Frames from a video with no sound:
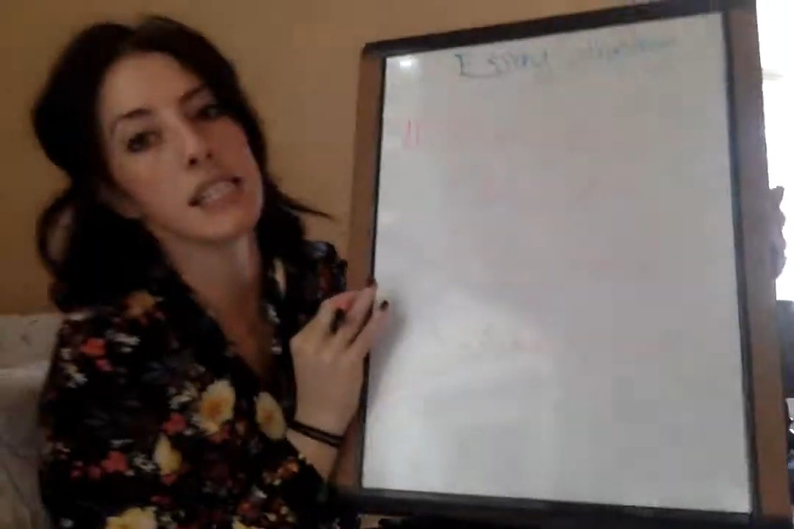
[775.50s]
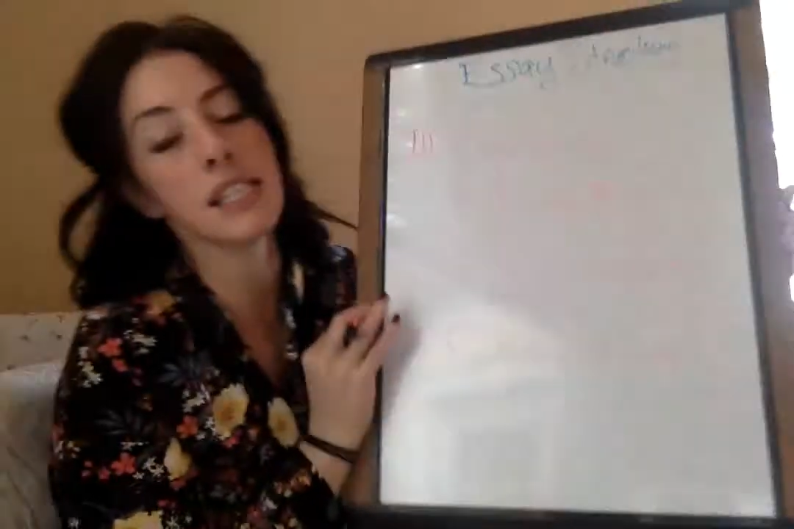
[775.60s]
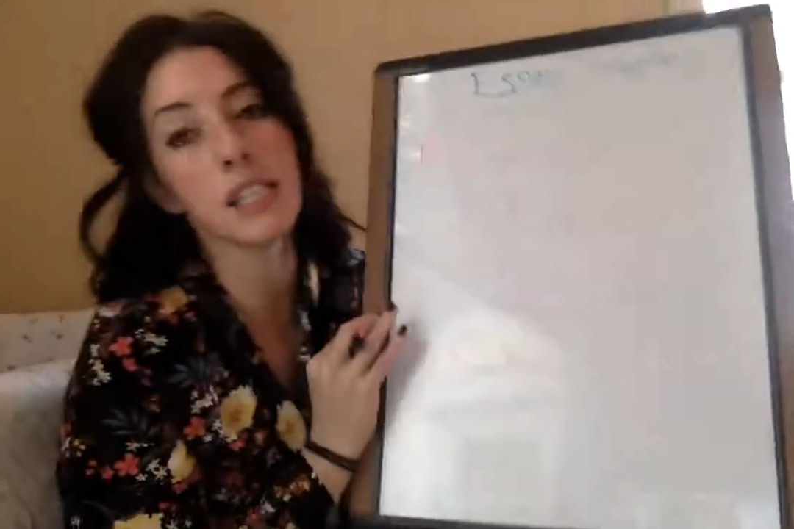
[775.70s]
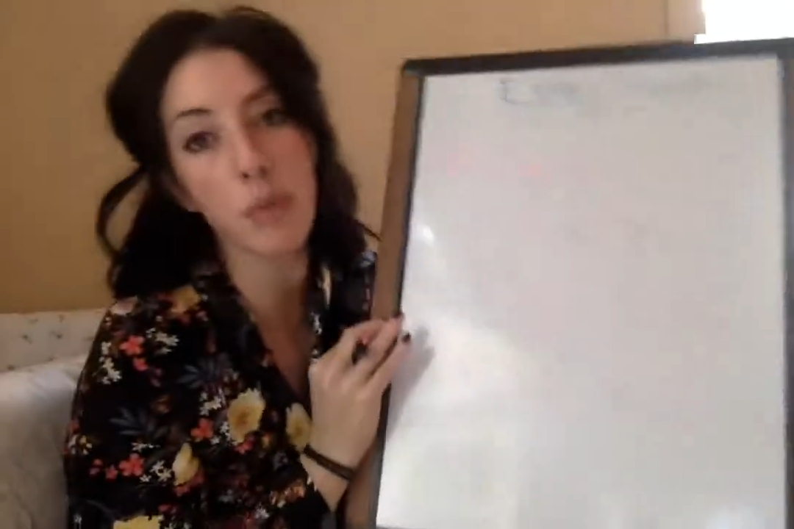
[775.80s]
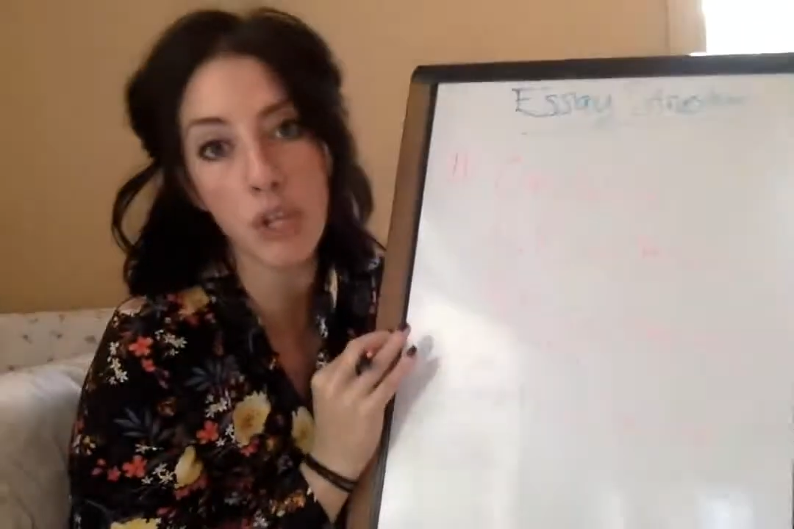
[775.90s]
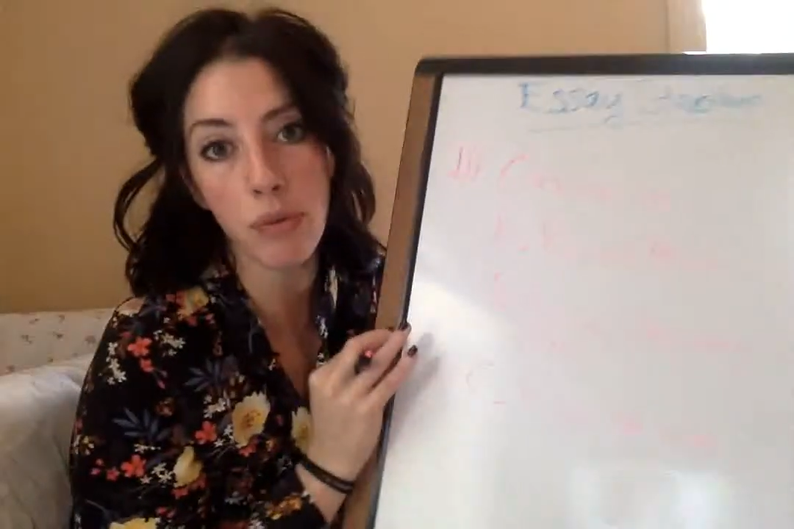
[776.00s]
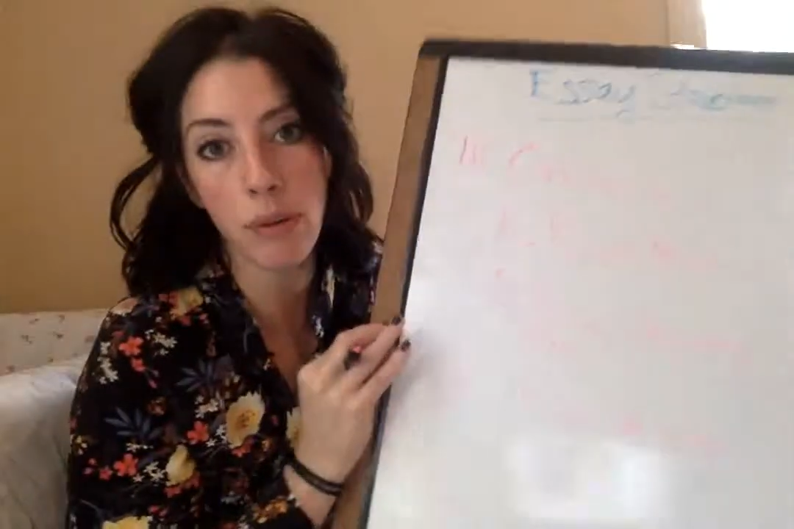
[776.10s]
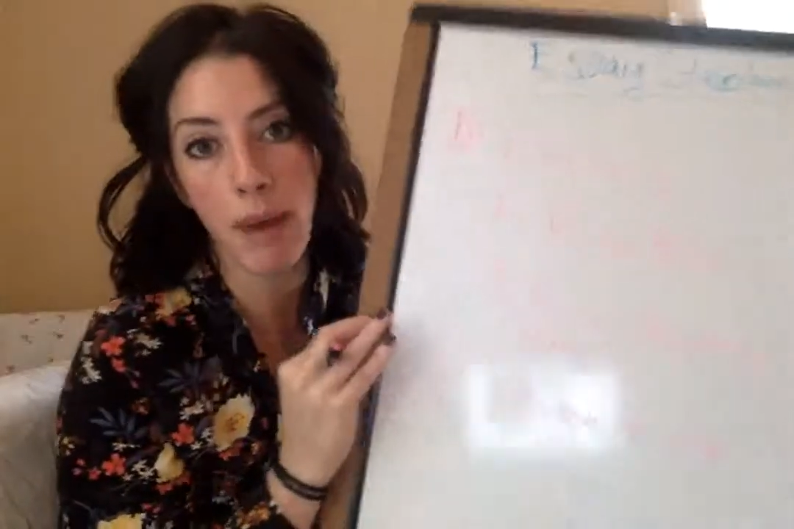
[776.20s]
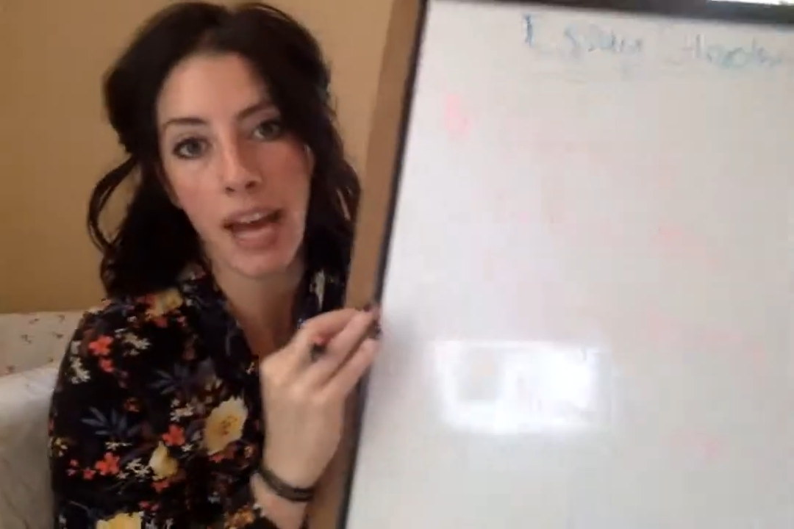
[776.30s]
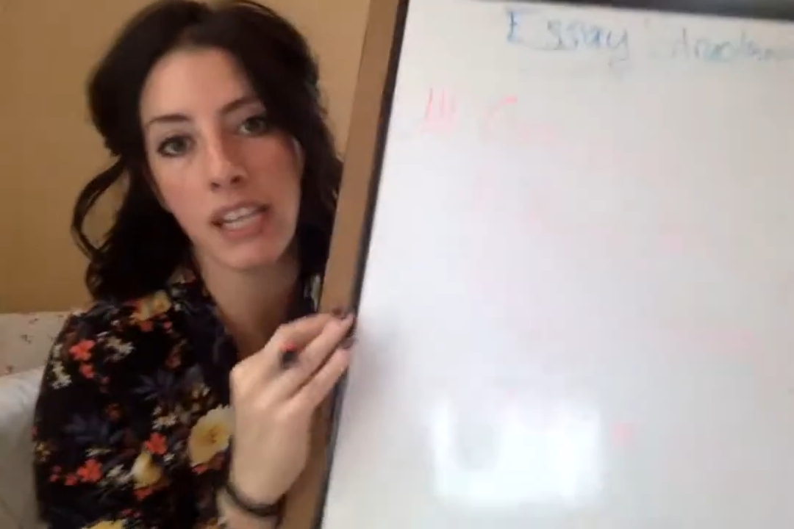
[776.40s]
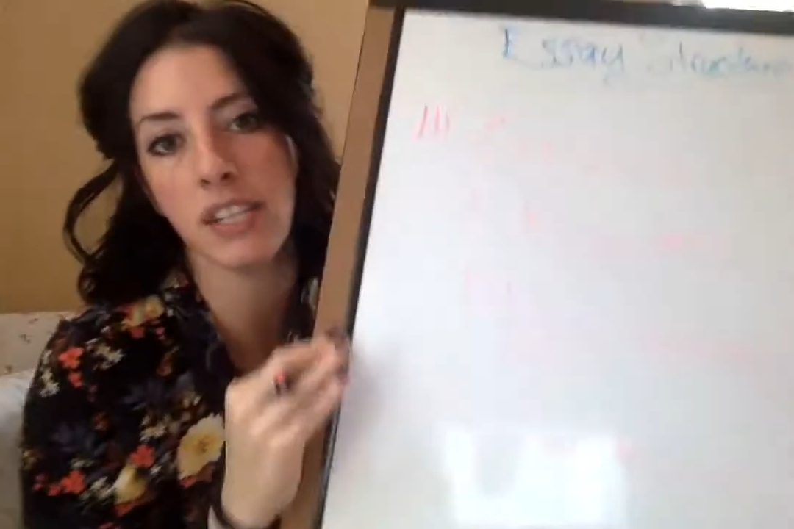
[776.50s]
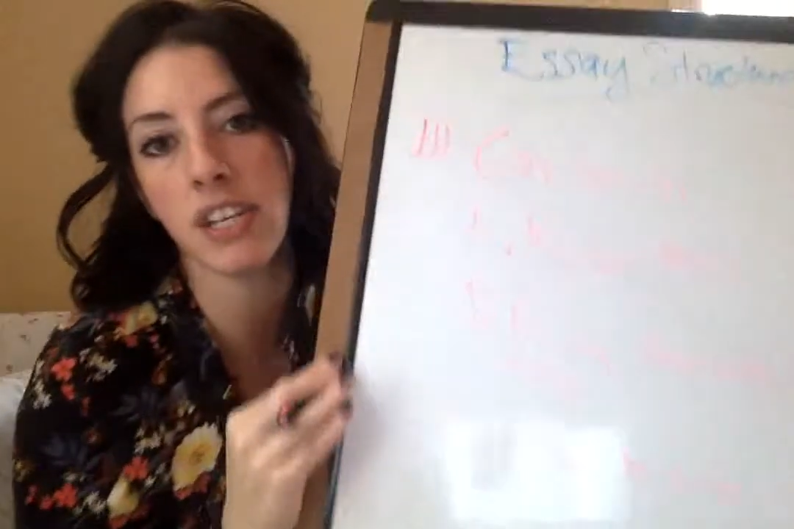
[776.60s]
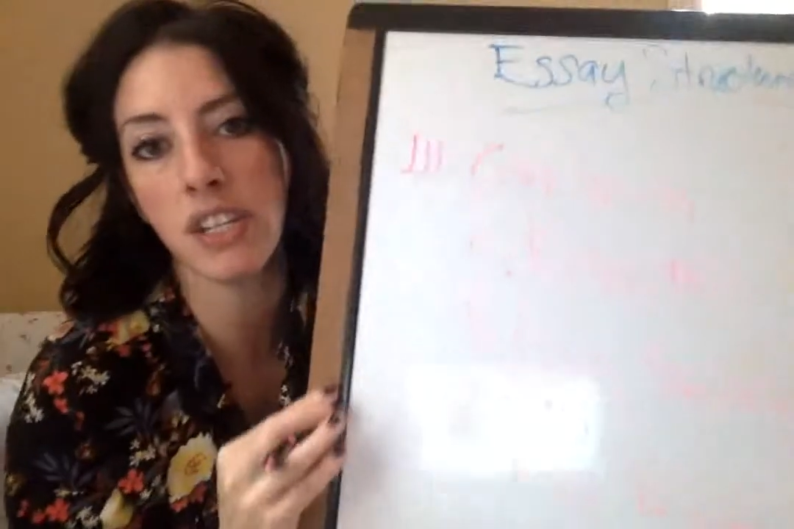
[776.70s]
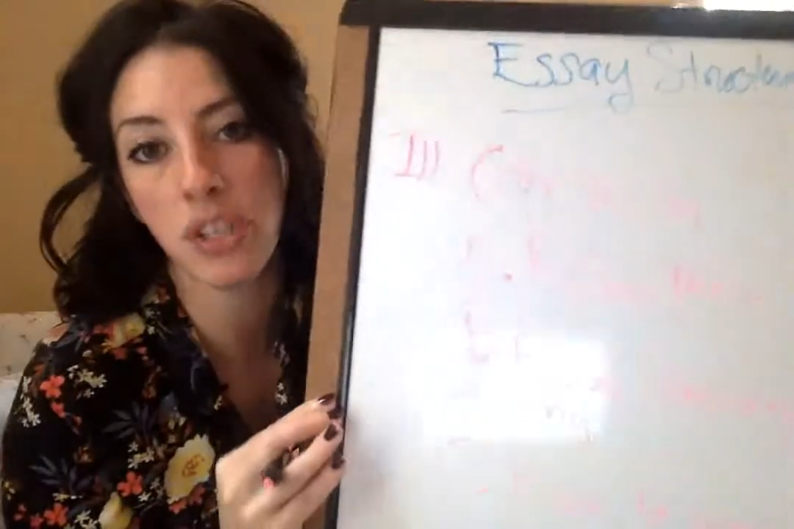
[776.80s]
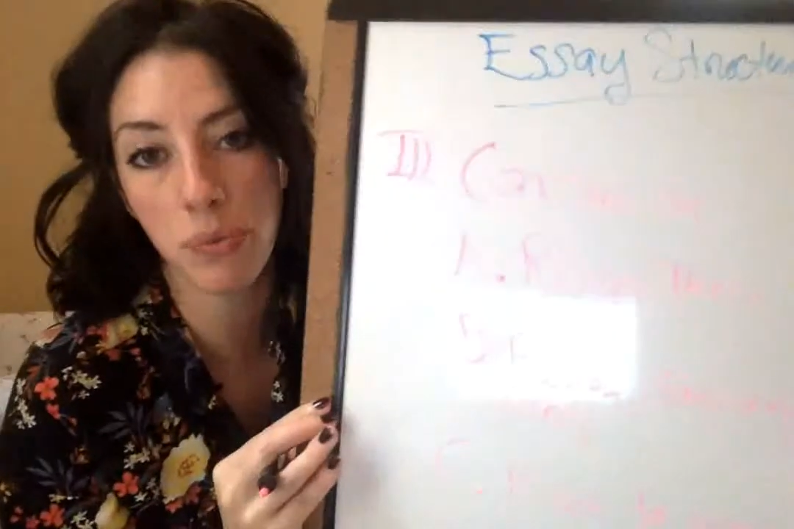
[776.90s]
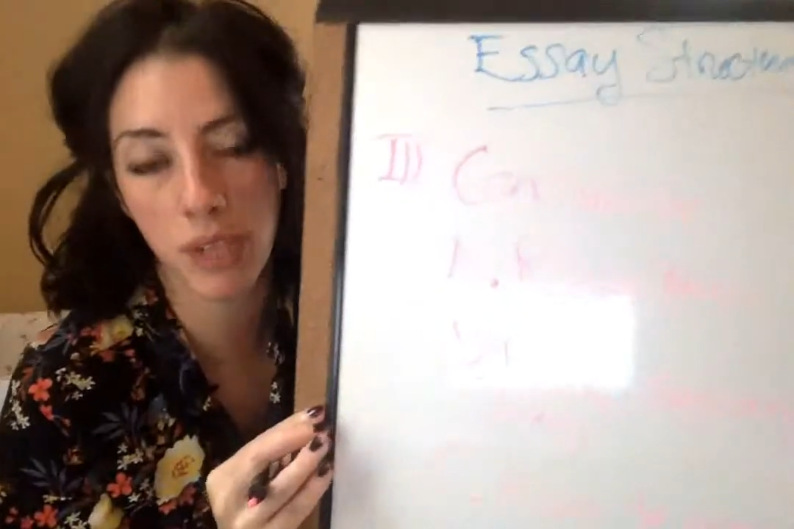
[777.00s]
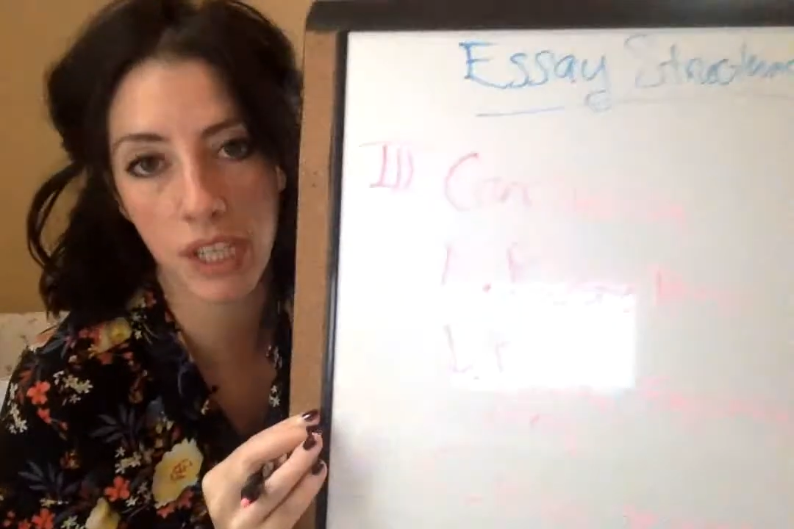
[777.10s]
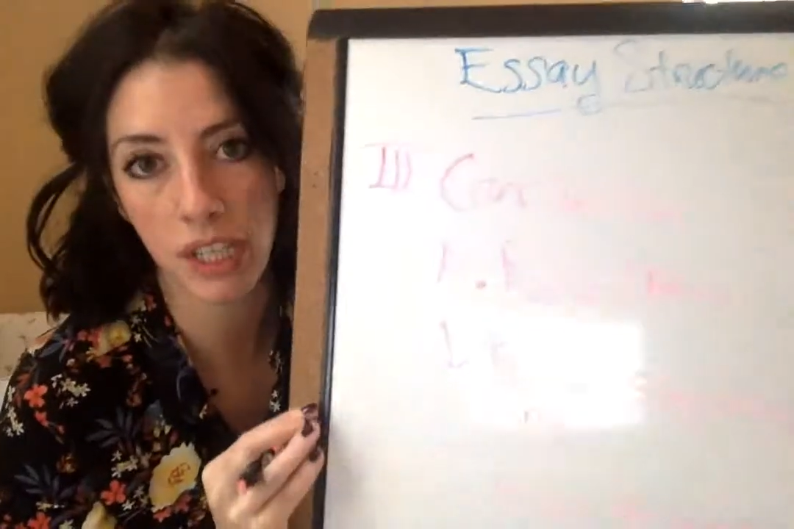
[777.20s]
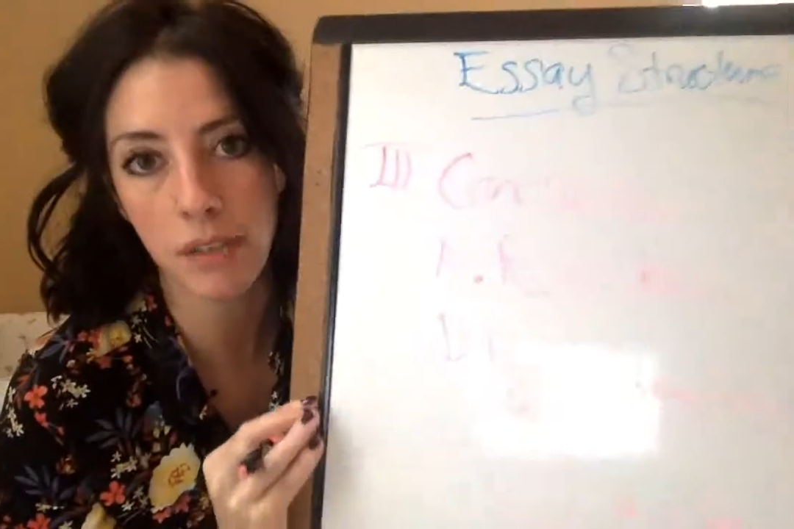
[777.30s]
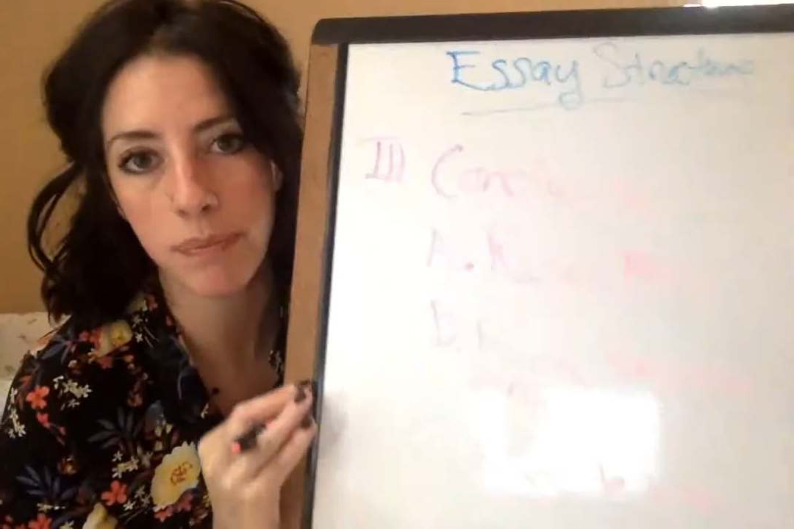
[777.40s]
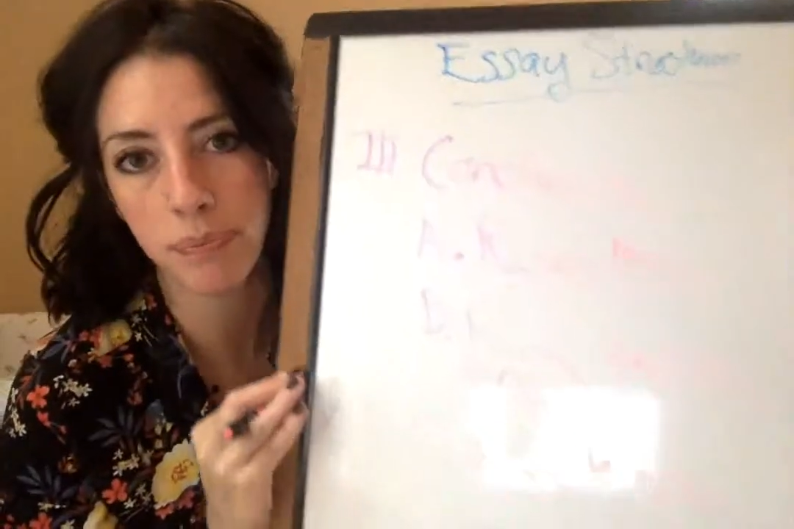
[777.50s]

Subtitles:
This is where you remind your reader,